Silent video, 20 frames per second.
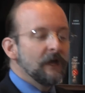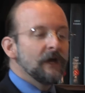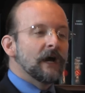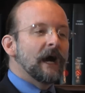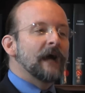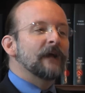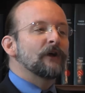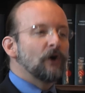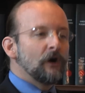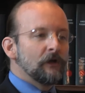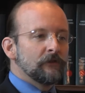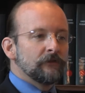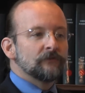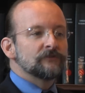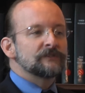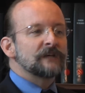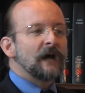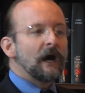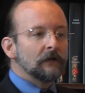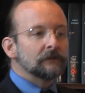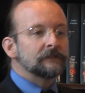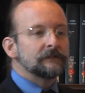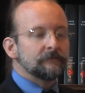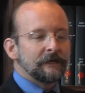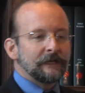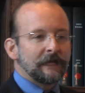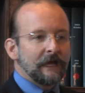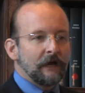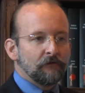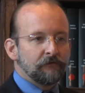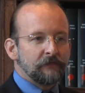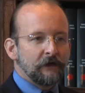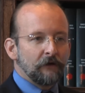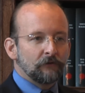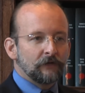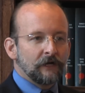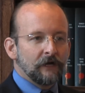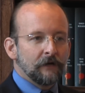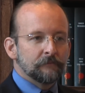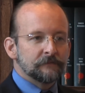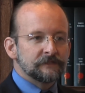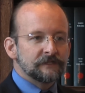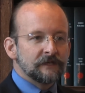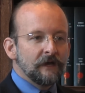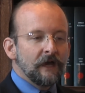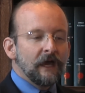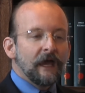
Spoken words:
I call those ultimate health outcomes.